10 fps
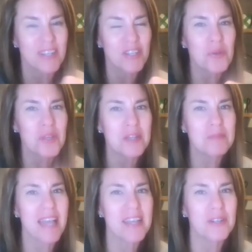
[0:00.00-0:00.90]
go get him
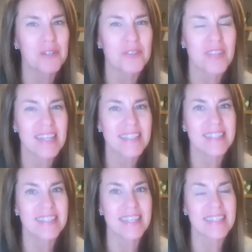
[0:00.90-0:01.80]
tiger
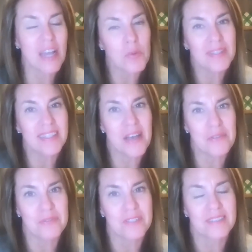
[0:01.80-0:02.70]
that's that's how we
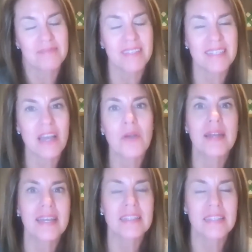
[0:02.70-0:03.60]
left that's how
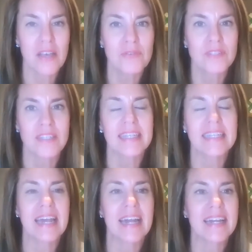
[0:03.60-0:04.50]
i left it
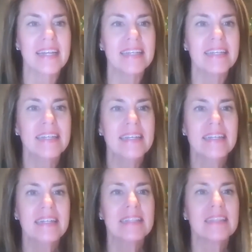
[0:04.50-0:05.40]
and i
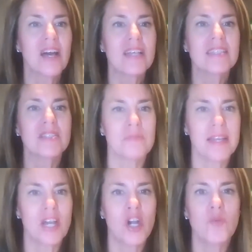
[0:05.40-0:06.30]
lost
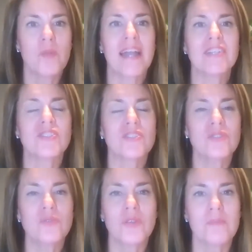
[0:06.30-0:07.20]
my hope i just
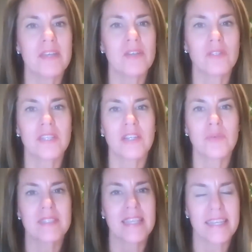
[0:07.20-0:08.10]
knew that mayo clinic
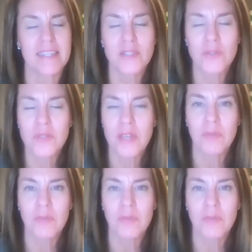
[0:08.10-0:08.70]
was the answer they